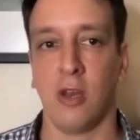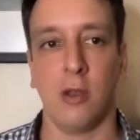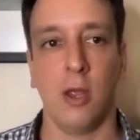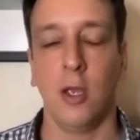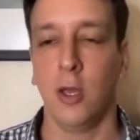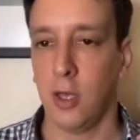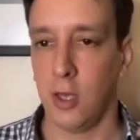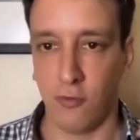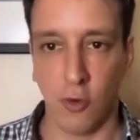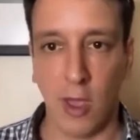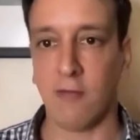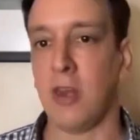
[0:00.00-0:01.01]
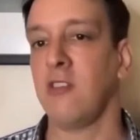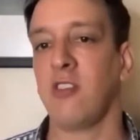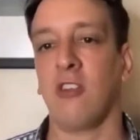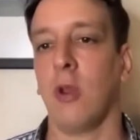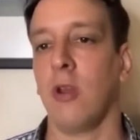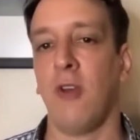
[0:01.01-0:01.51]
And if you have any
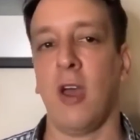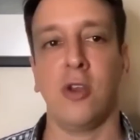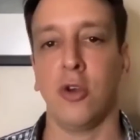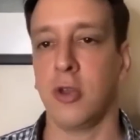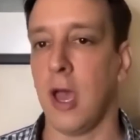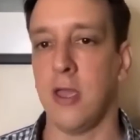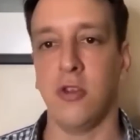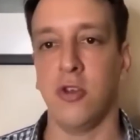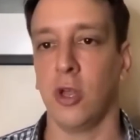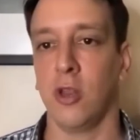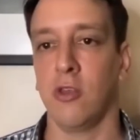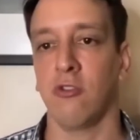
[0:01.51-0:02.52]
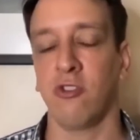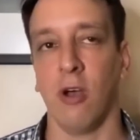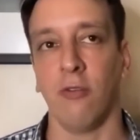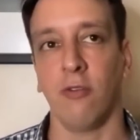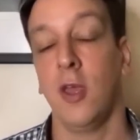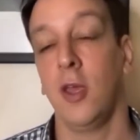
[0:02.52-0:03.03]
saturated fat in your diet, you're killing yourself.